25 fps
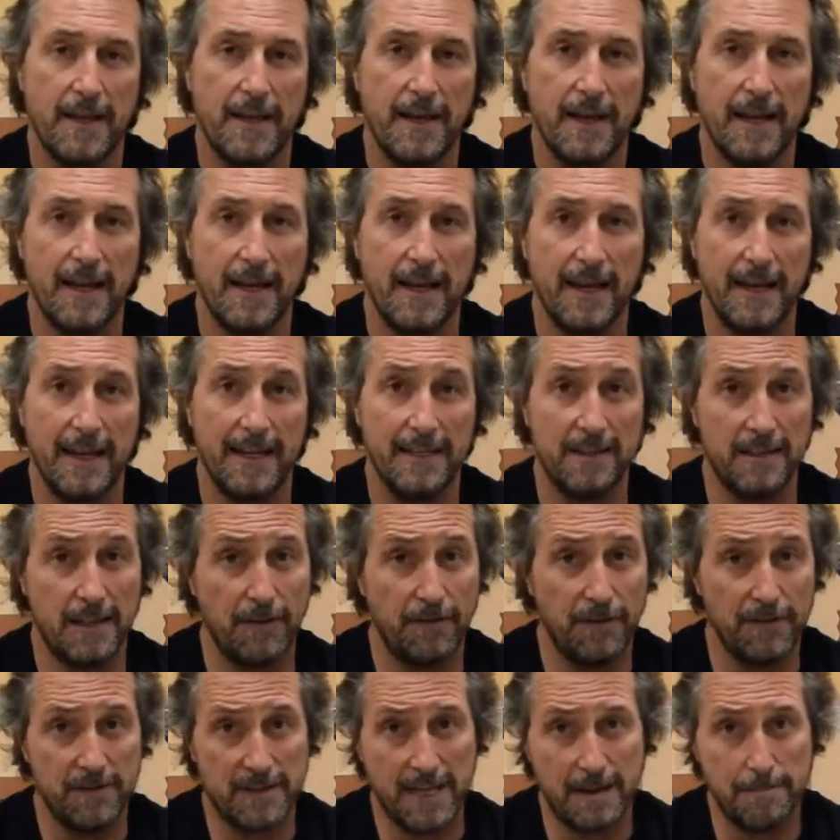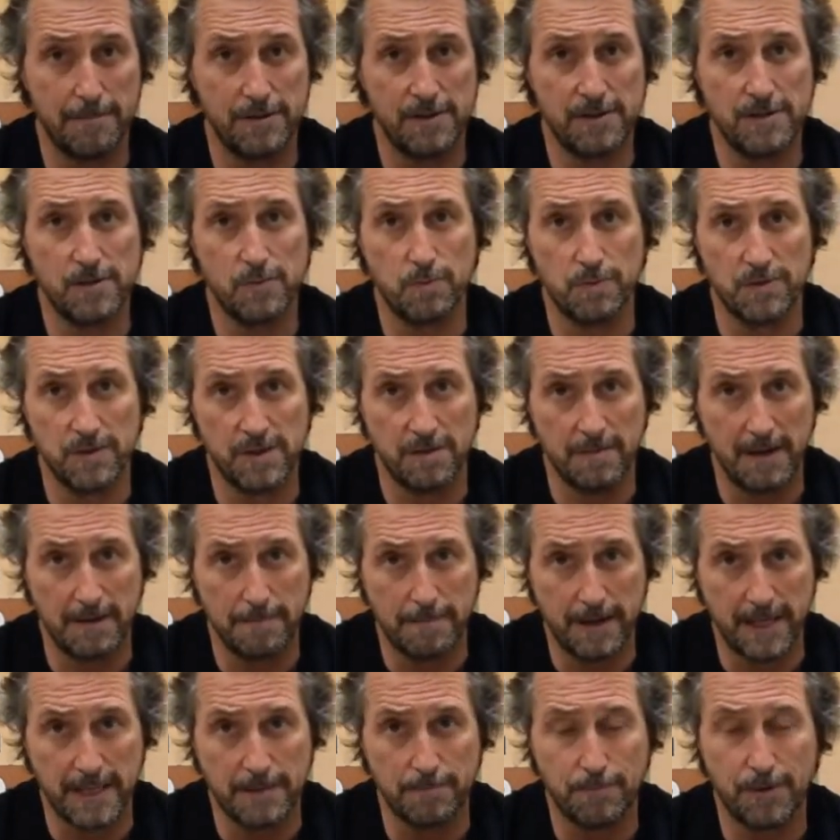in different temperatures with
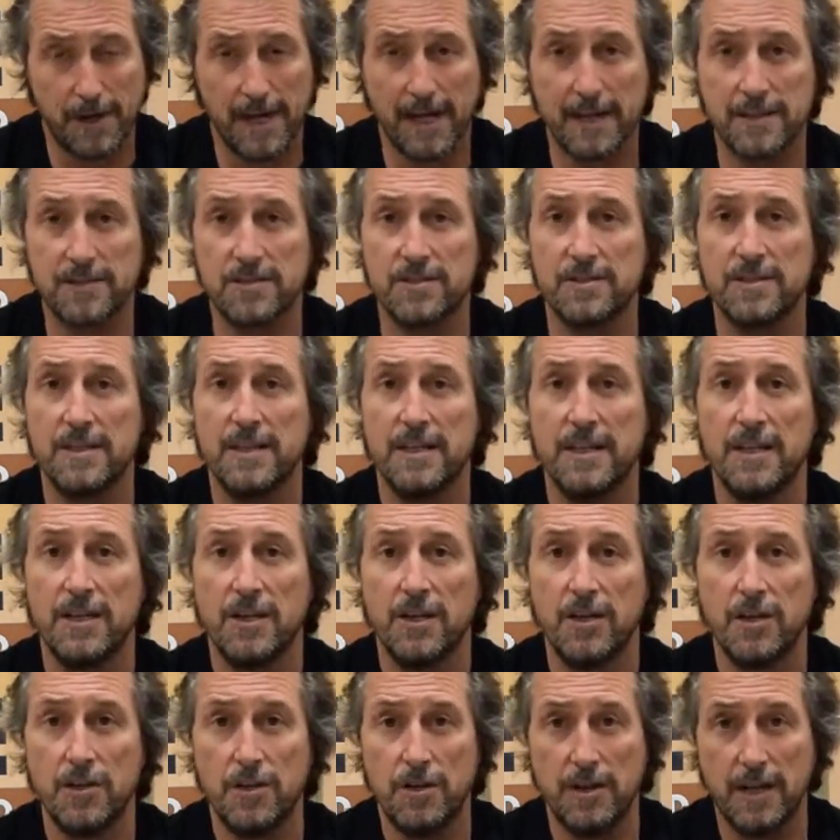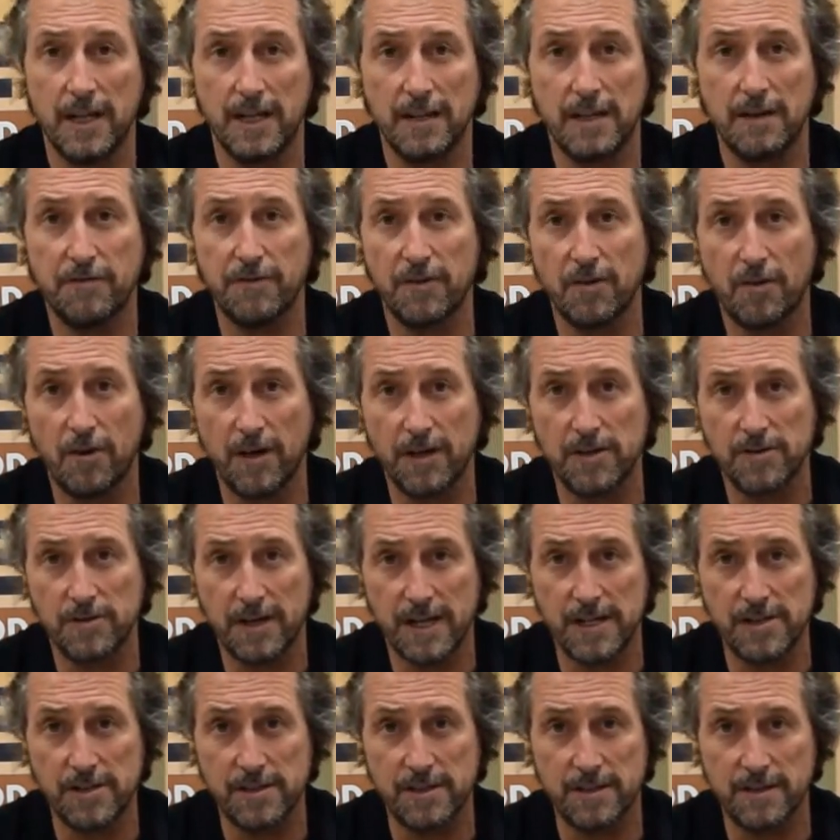cement-based products, you get a different
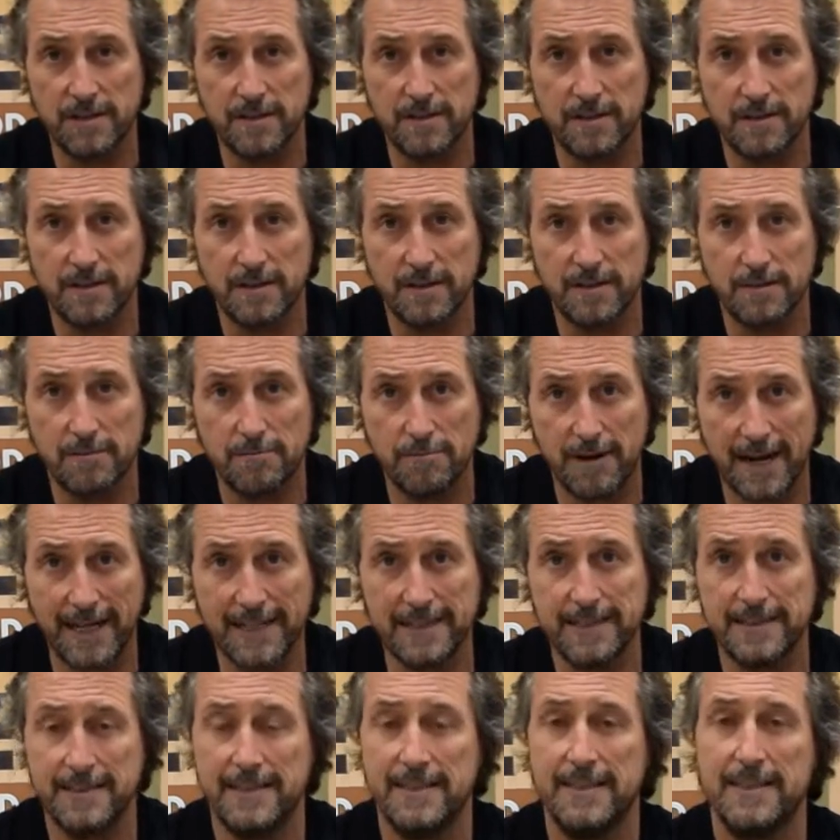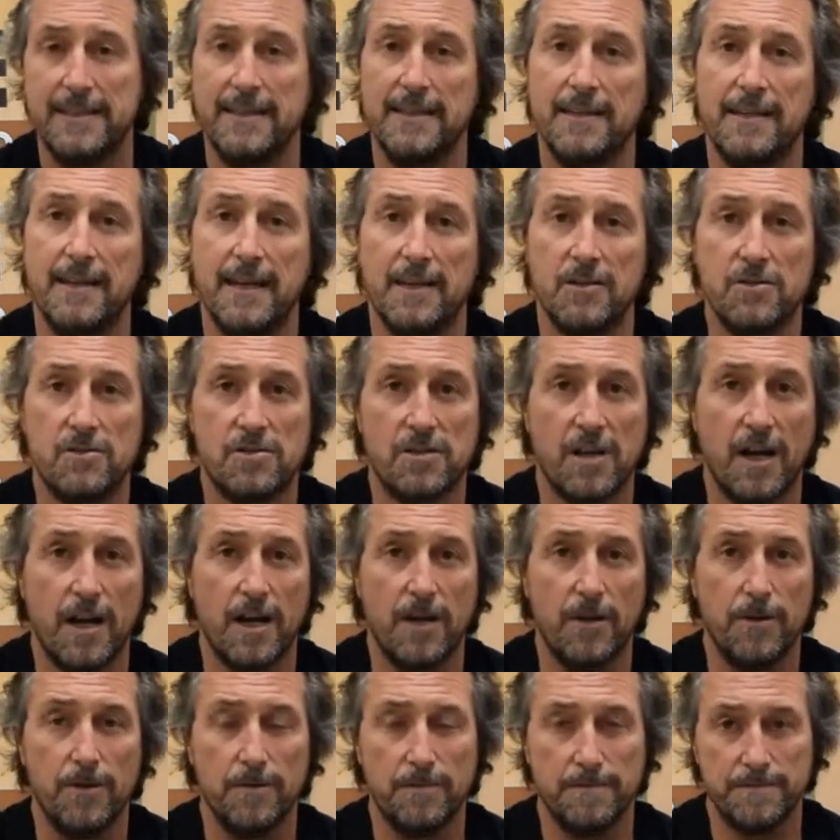hydration rate. And
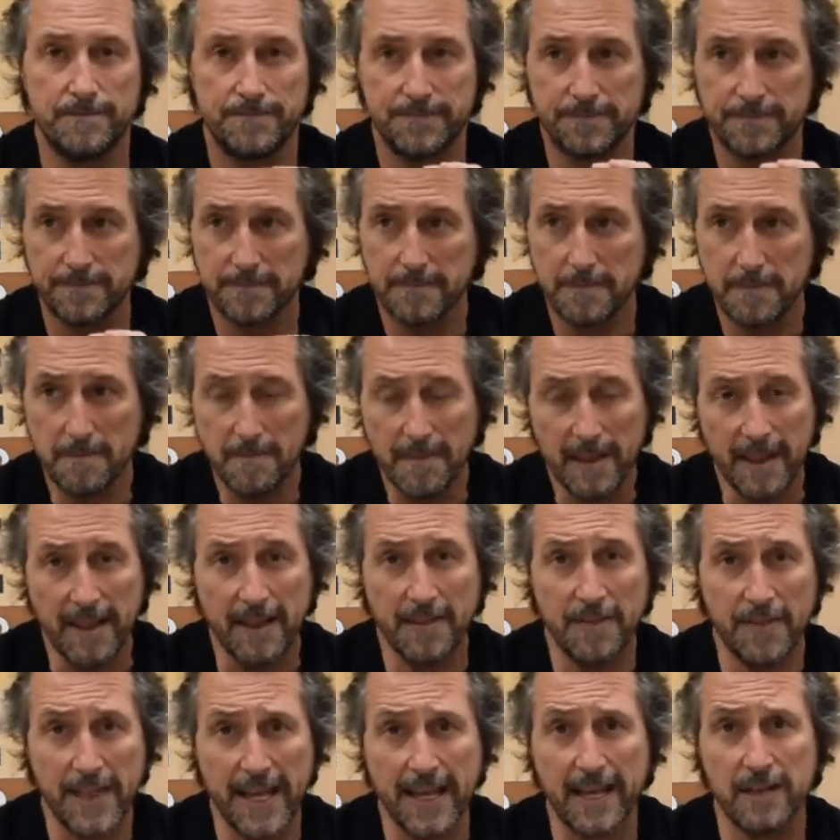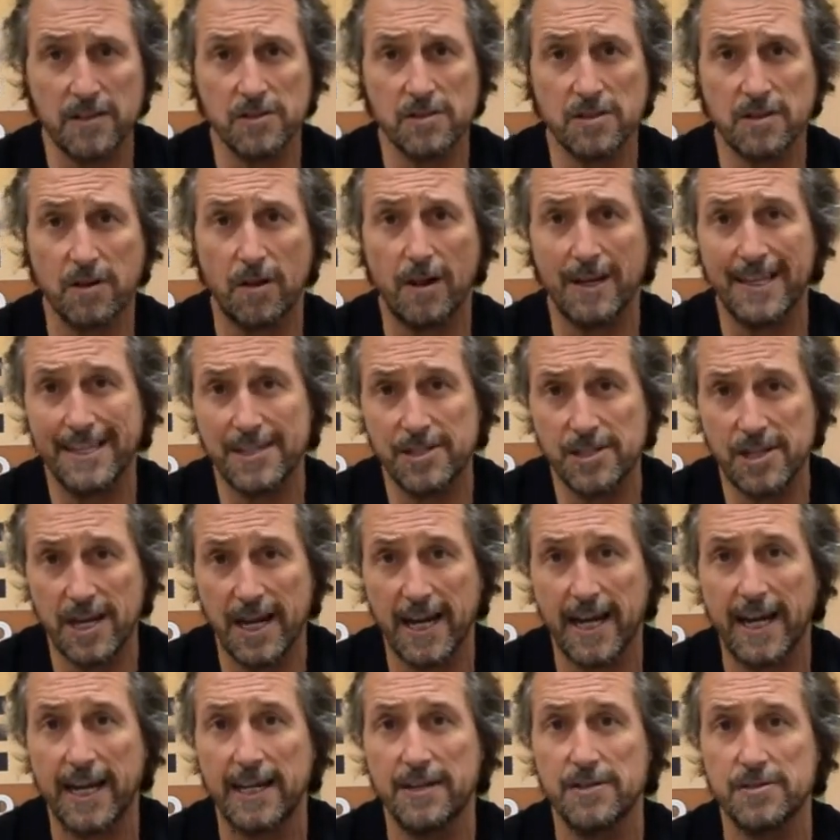so that can slightly
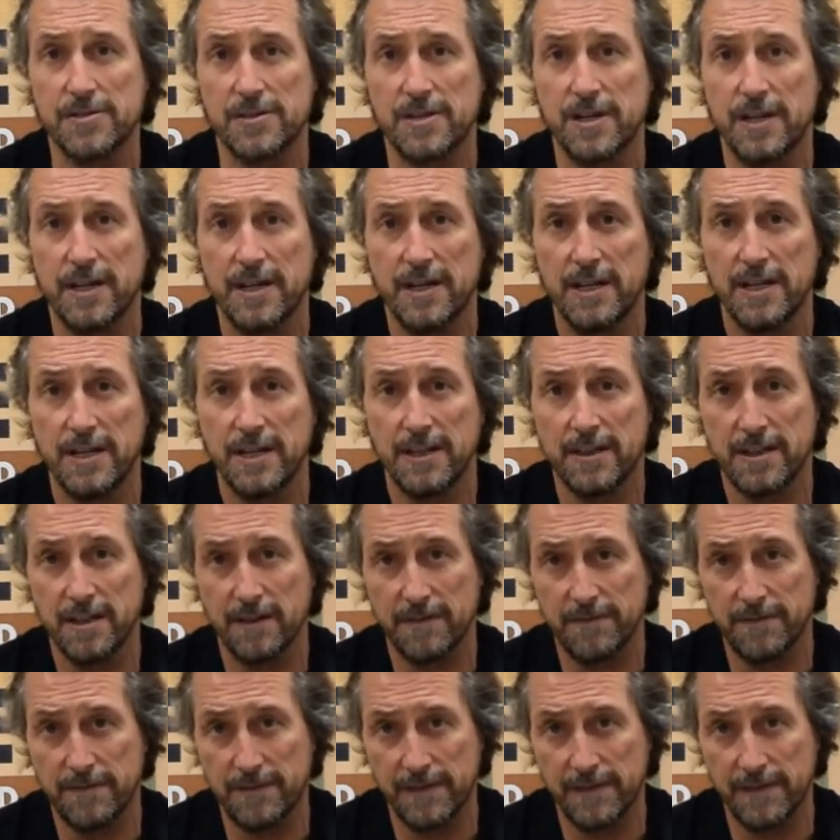change the